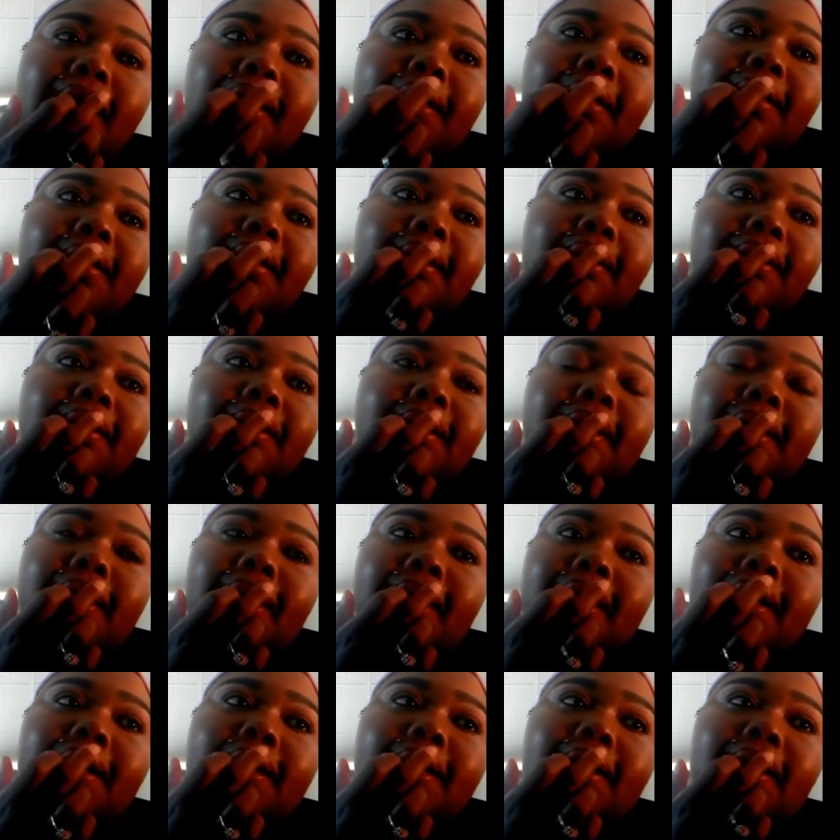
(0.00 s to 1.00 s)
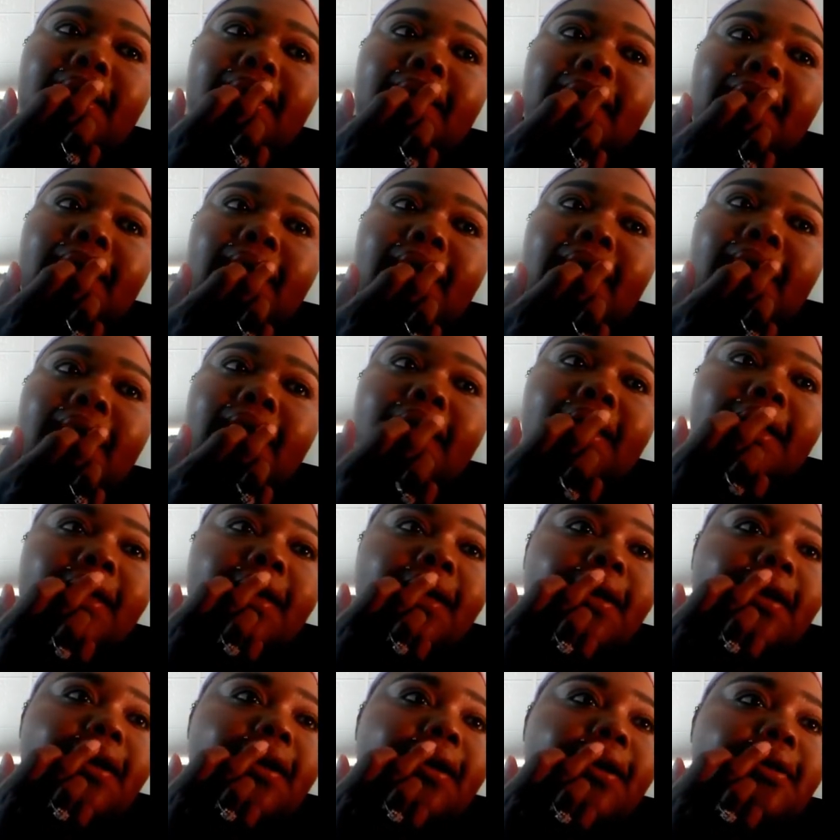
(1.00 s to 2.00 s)
I like that it like
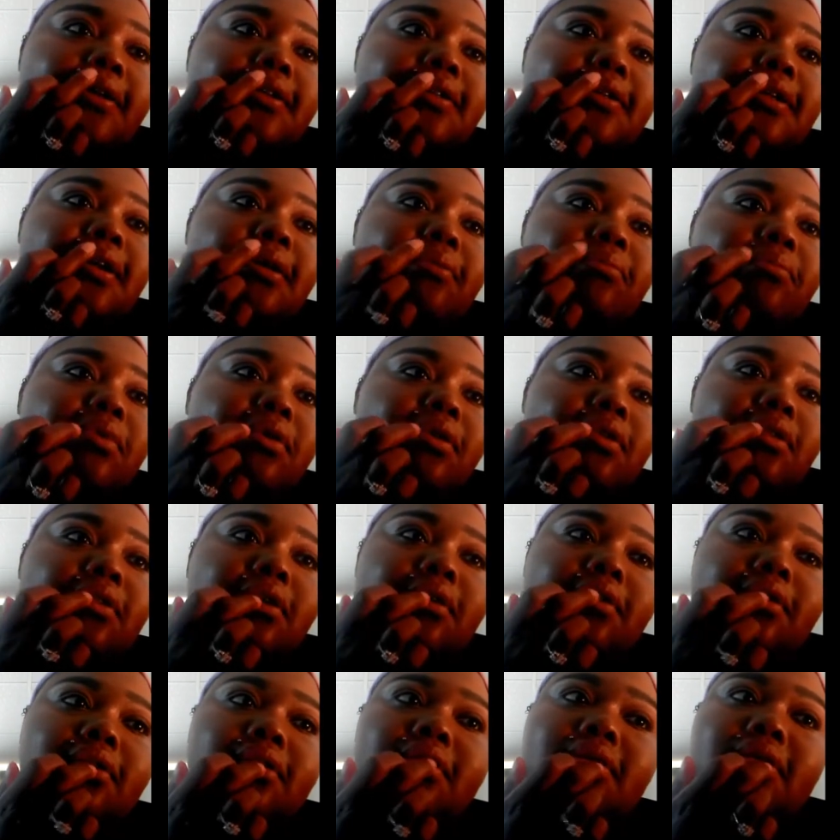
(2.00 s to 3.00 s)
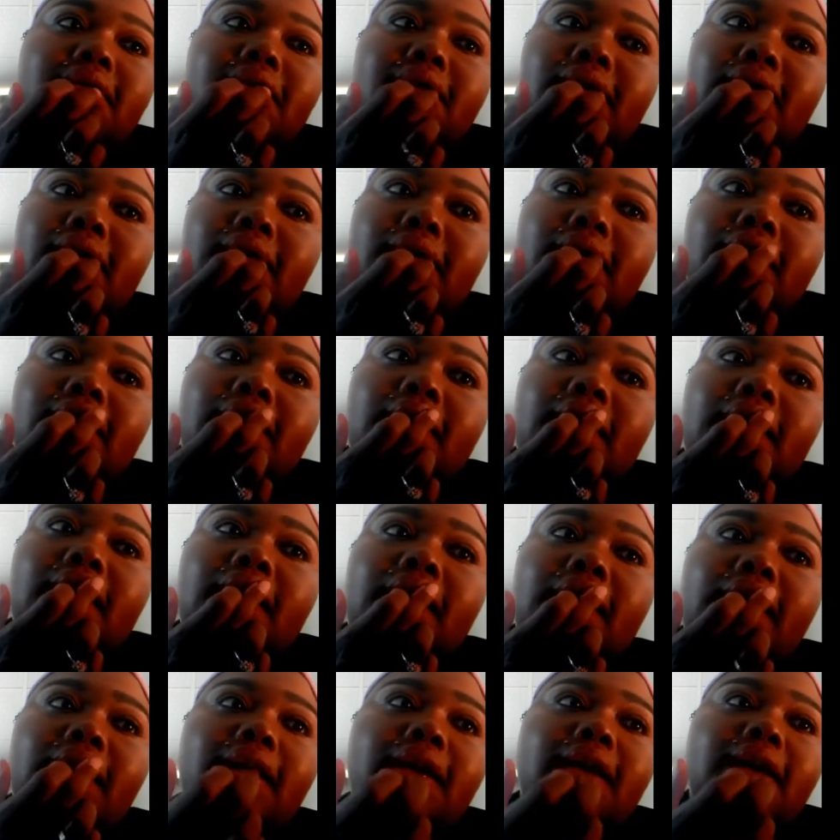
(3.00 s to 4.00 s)
goes up in a little
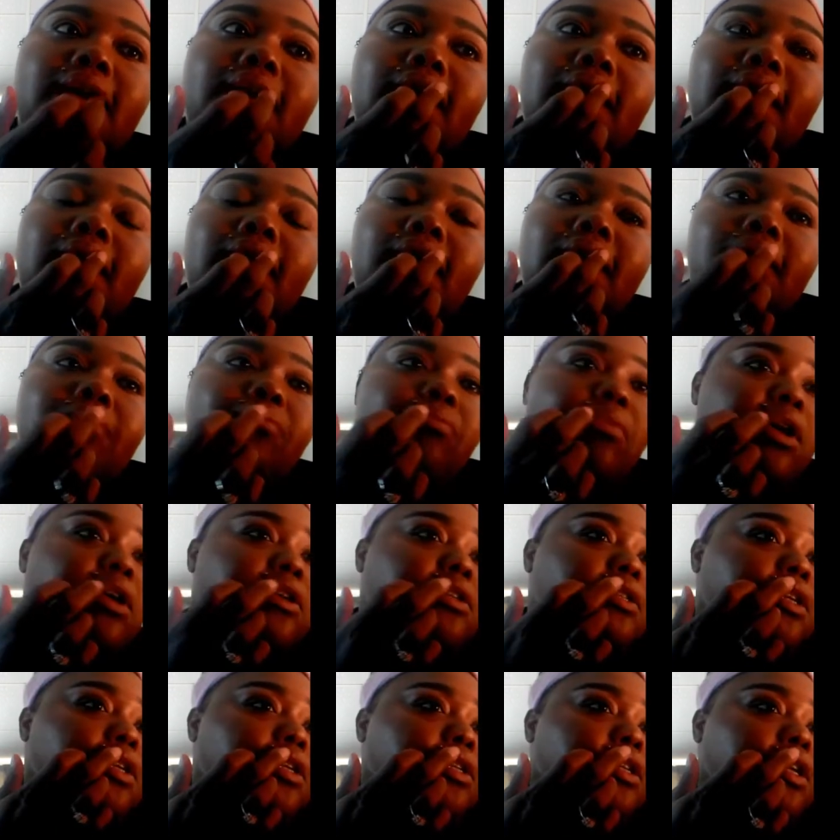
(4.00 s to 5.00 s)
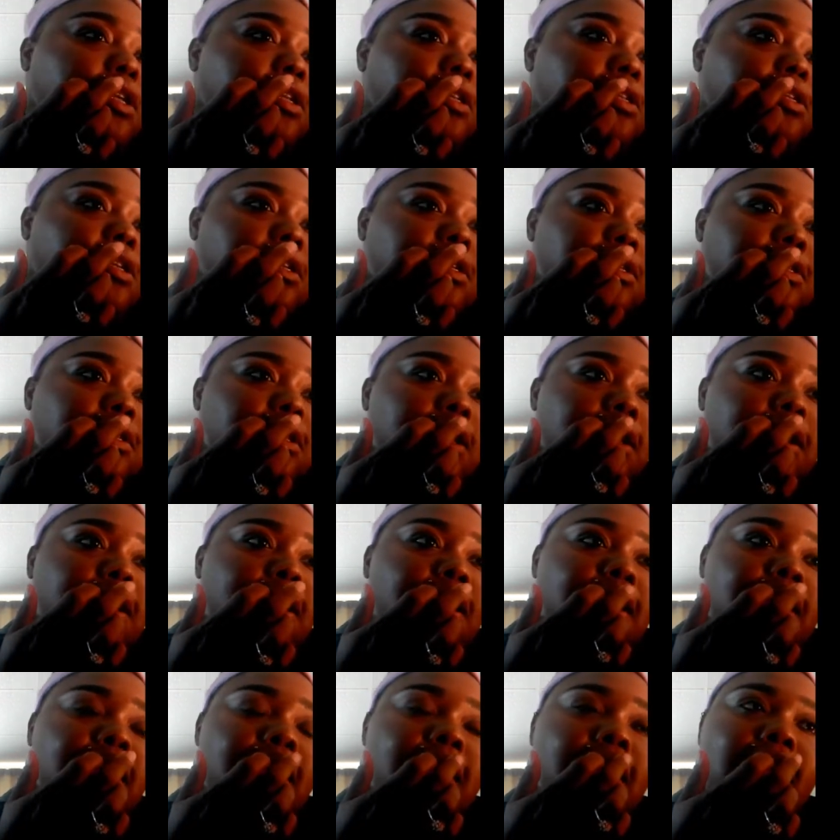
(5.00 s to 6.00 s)
and like the message I just think
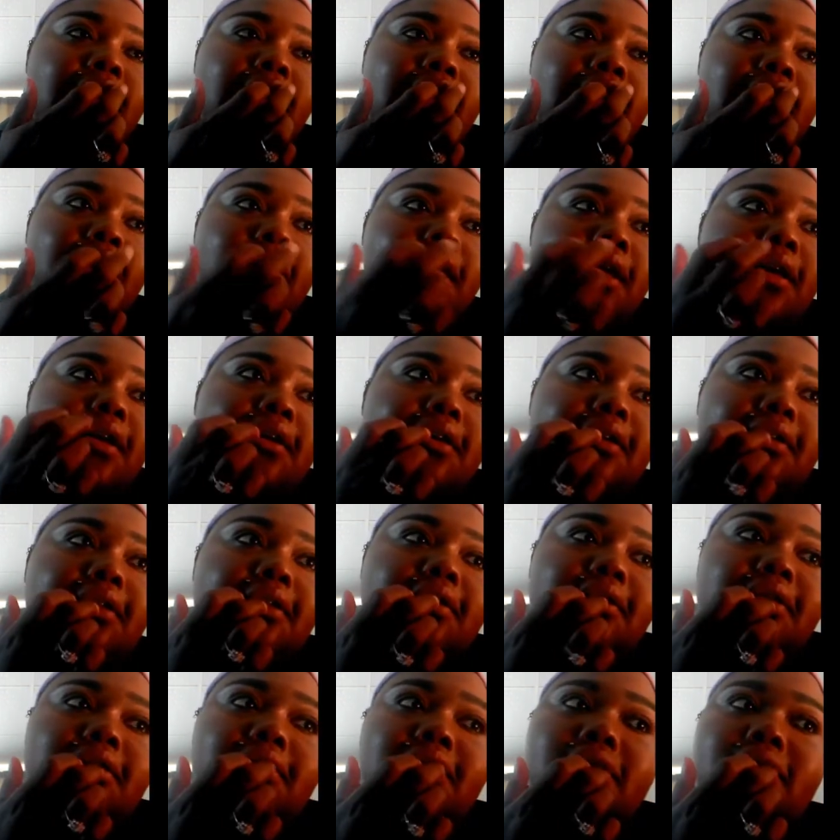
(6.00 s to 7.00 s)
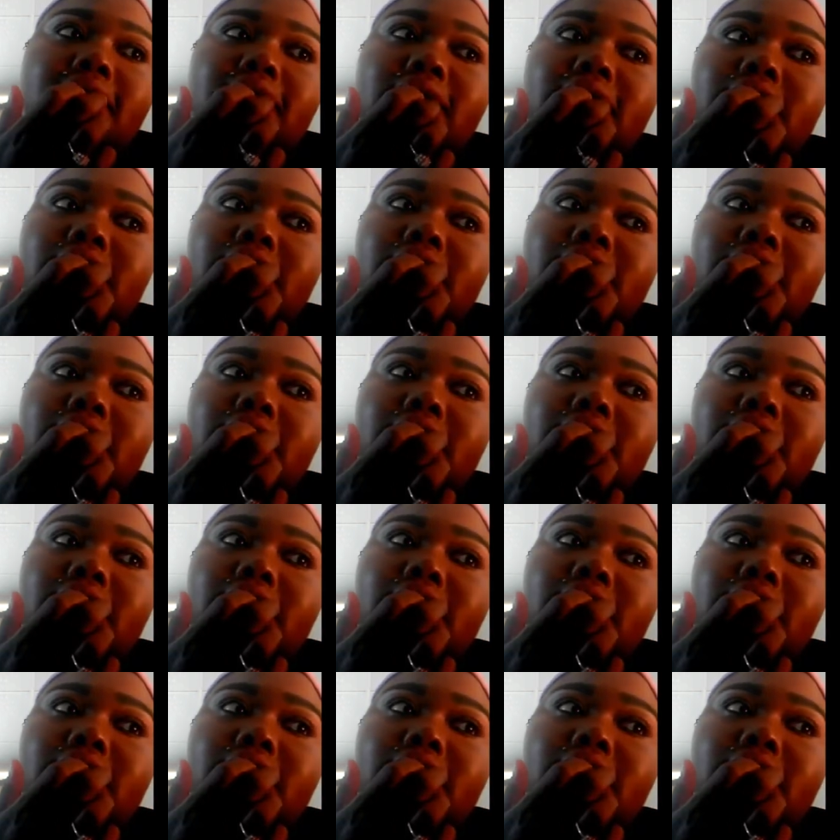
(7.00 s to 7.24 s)
it looks